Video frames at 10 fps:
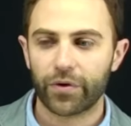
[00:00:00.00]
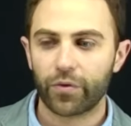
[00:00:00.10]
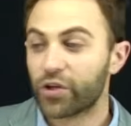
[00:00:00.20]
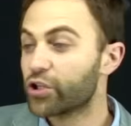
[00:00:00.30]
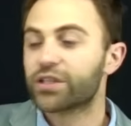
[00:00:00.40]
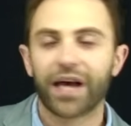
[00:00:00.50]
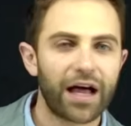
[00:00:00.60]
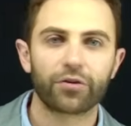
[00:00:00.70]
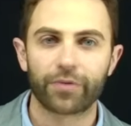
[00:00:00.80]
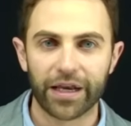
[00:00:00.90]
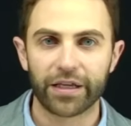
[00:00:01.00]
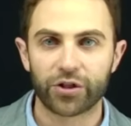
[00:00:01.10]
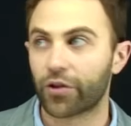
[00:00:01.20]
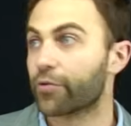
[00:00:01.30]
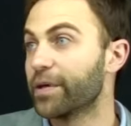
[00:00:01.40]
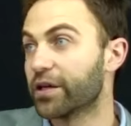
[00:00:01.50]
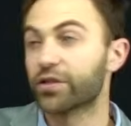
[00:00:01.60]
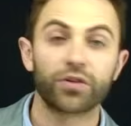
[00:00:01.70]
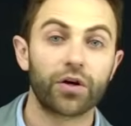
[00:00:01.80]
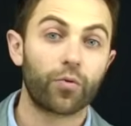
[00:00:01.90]
We should tolerate each other
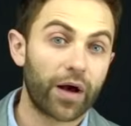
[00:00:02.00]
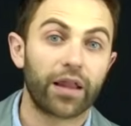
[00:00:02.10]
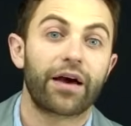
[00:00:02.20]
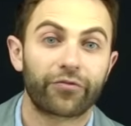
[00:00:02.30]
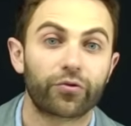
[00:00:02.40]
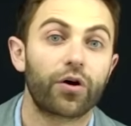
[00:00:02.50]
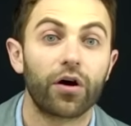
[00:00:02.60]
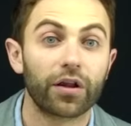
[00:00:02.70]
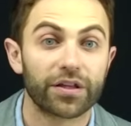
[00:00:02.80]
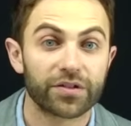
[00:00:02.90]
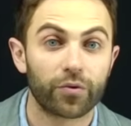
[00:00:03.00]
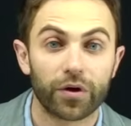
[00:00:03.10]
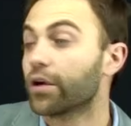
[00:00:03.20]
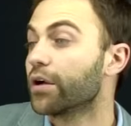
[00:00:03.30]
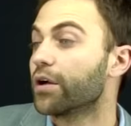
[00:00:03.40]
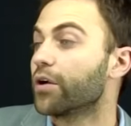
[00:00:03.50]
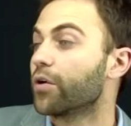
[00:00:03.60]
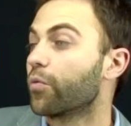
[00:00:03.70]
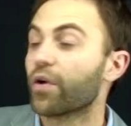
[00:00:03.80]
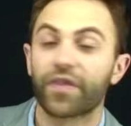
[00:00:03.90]
because, well, after all, as it were,
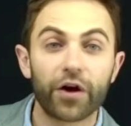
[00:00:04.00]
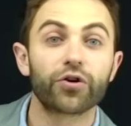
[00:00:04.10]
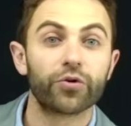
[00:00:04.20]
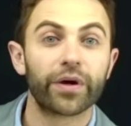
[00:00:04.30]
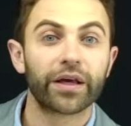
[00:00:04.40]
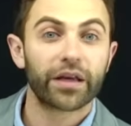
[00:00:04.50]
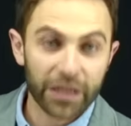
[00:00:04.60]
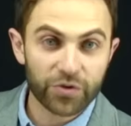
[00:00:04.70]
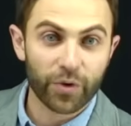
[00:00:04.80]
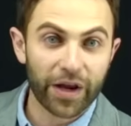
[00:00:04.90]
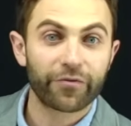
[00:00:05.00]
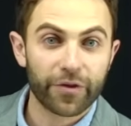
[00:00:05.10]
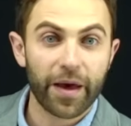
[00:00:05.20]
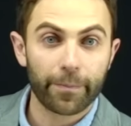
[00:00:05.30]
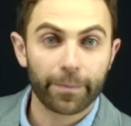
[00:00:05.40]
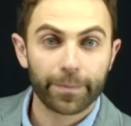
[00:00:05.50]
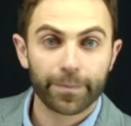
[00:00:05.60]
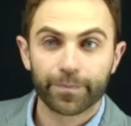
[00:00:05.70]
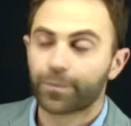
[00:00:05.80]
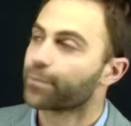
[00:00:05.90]
what they're doing is right for them.
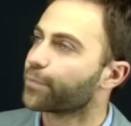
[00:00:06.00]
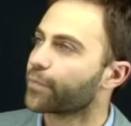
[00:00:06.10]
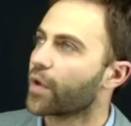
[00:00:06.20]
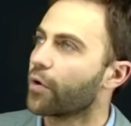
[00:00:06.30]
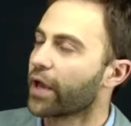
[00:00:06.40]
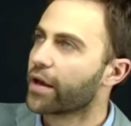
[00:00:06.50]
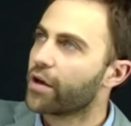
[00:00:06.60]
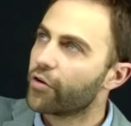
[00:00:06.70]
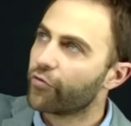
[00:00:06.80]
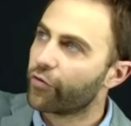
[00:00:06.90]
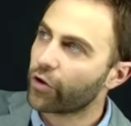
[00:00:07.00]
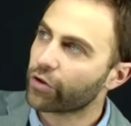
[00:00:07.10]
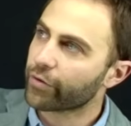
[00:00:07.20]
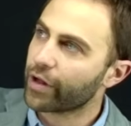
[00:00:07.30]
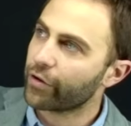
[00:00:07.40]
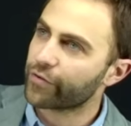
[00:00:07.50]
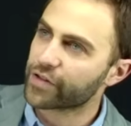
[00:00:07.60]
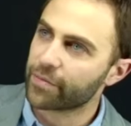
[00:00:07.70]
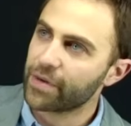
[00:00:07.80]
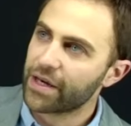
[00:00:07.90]
Okay, vulgar
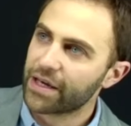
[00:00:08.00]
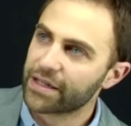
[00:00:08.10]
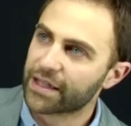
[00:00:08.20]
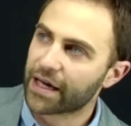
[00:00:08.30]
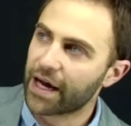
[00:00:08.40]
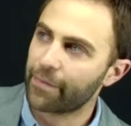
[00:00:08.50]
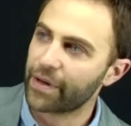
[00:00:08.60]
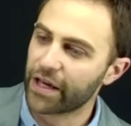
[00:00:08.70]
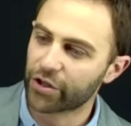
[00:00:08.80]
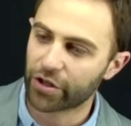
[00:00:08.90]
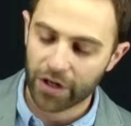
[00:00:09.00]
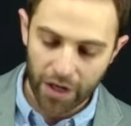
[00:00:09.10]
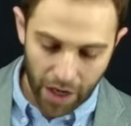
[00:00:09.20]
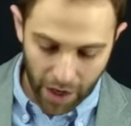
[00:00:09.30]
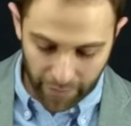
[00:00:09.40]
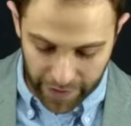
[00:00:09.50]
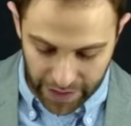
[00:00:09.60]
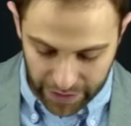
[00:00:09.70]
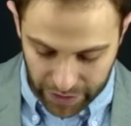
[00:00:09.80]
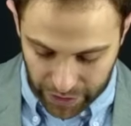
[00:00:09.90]
relativism is the combination of
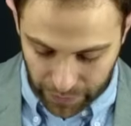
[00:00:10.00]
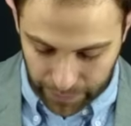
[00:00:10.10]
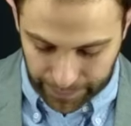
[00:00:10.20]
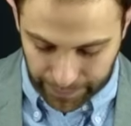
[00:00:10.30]
these two.